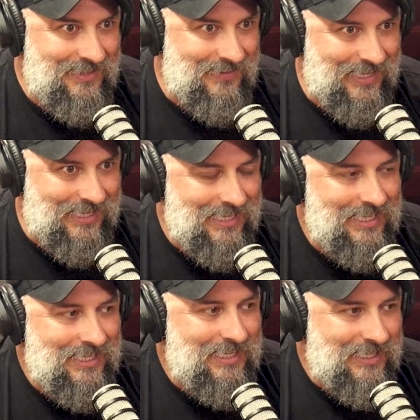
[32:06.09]
Like
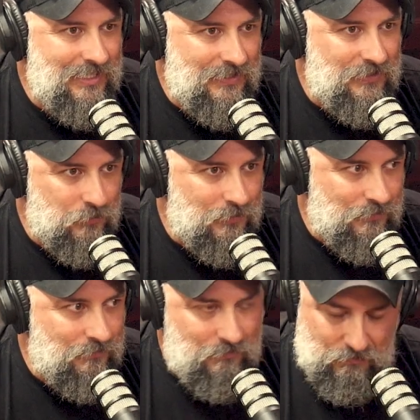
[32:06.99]

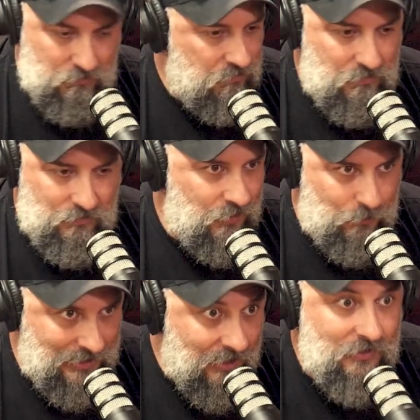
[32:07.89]
there'll
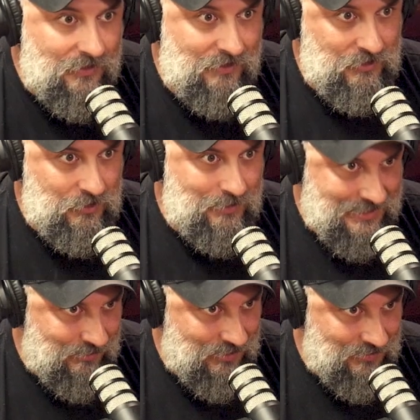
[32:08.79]
be nothing left of you by the
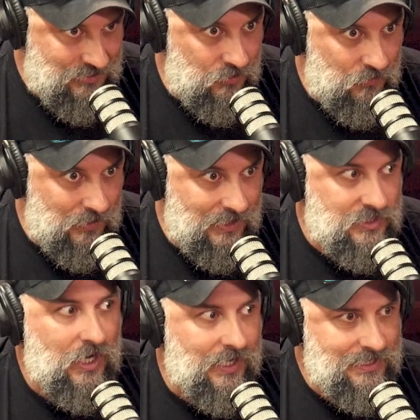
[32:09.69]
time we go. So
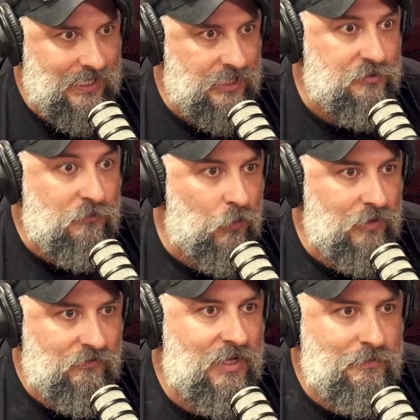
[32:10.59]
it's going to take us
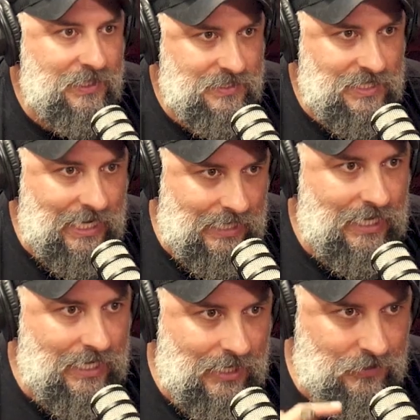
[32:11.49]
45 minutes of
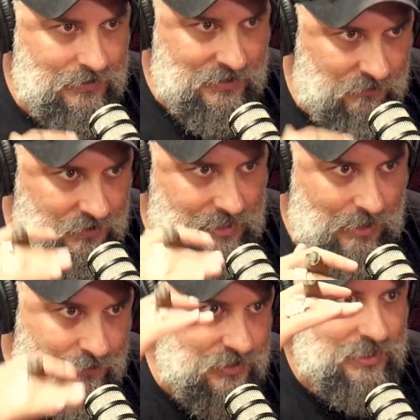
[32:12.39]
hanging out at different
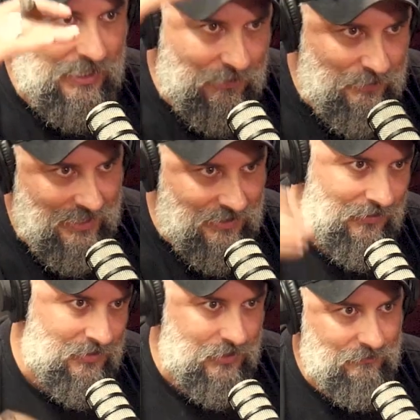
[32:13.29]
depths to get back to
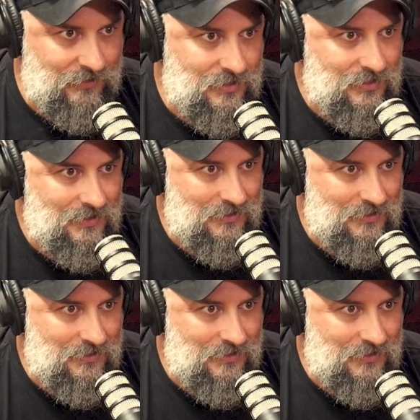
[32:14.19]
the surface.